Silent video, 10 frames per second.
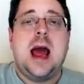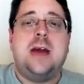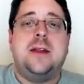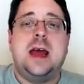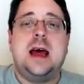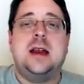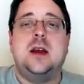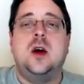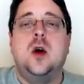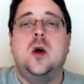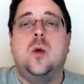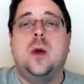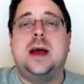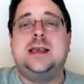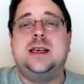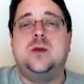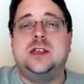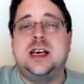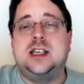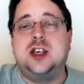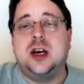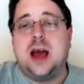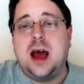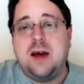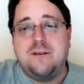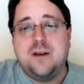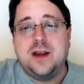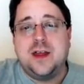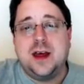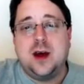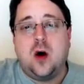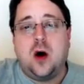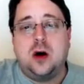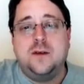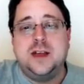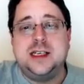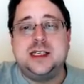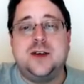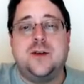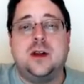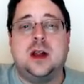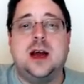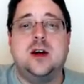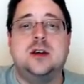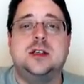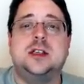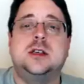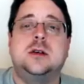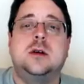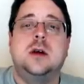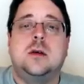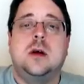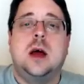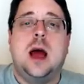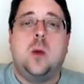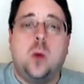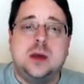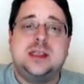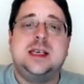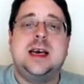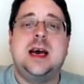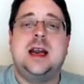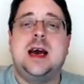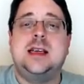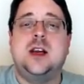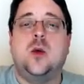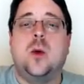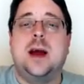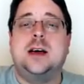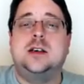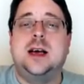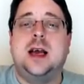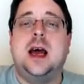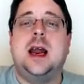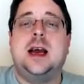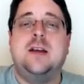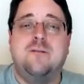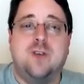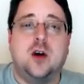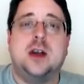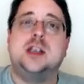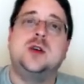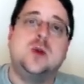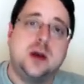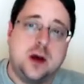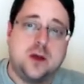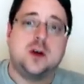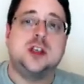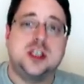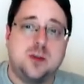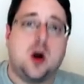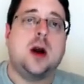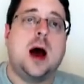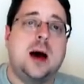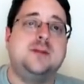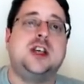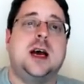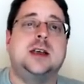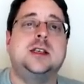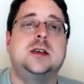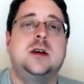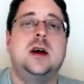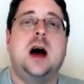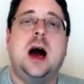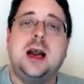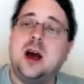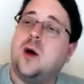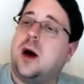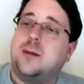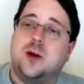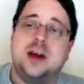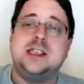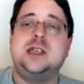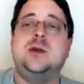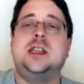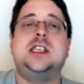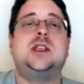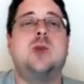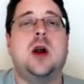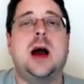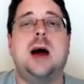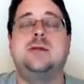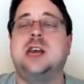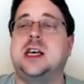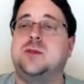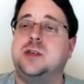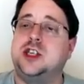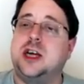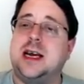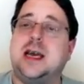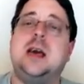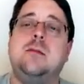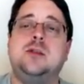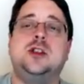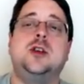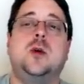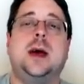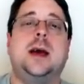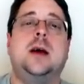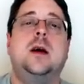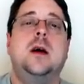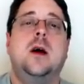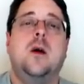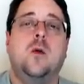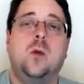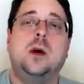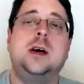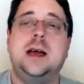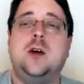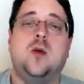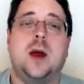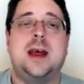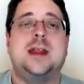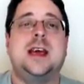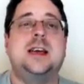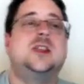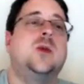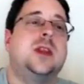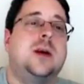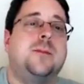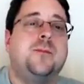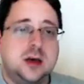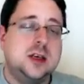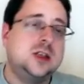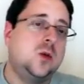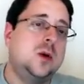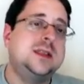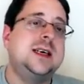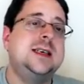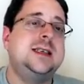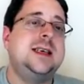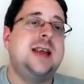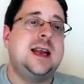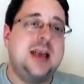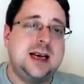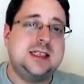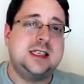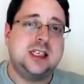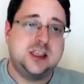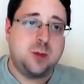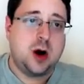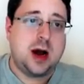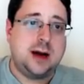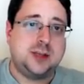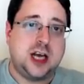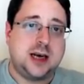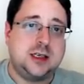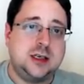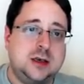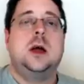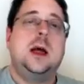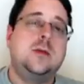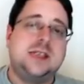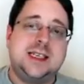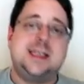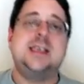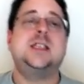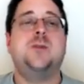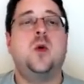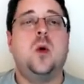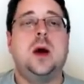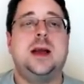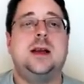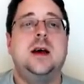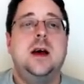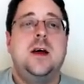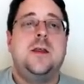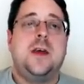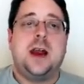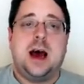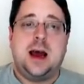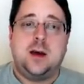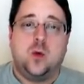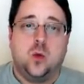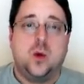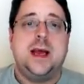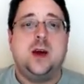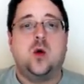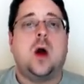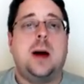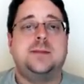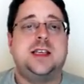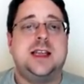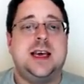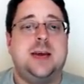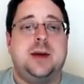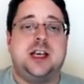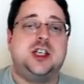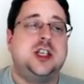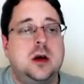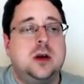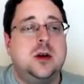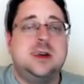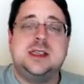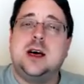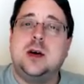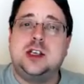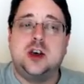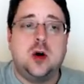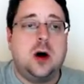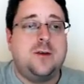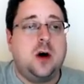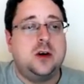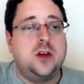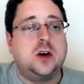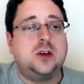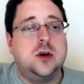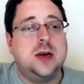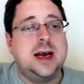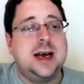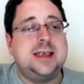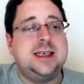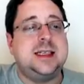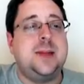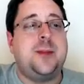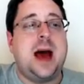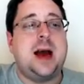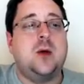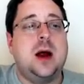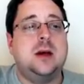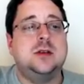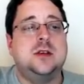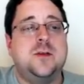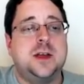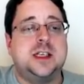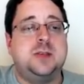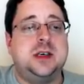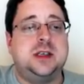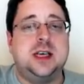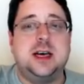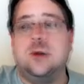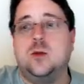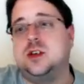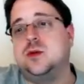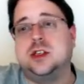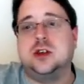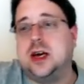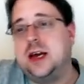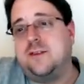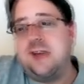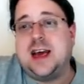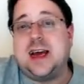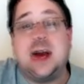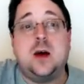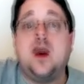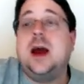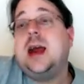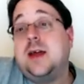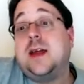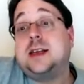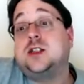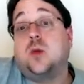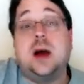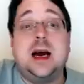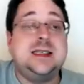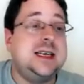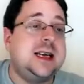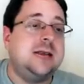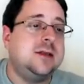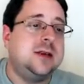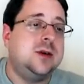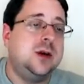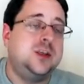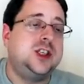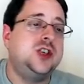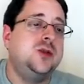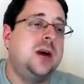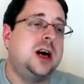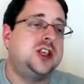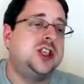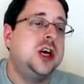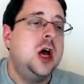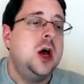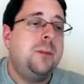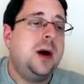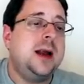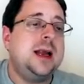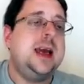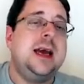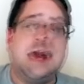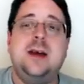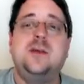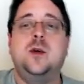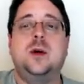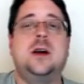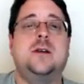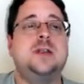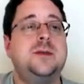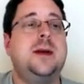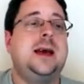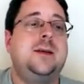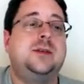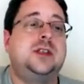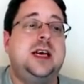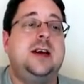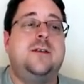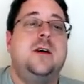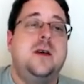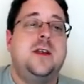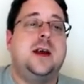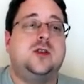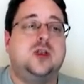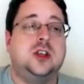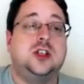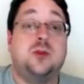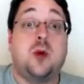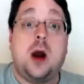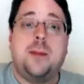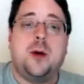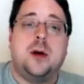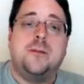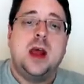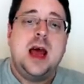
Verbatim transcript: And then what I did was I took everything, all of these different layers, and once again I did a right click and I converted to another smart object. I know I'm crazy with these smart objects, but you can keep doing really great things with them. So once I did that next smart object, it was at this point that I recropped the image. Notice how I took off all of the cloning I did in the background for this building, which was looking fake anyway, and that's why I did it. It was too much. But it gave you enough to make you believe that it looks proper.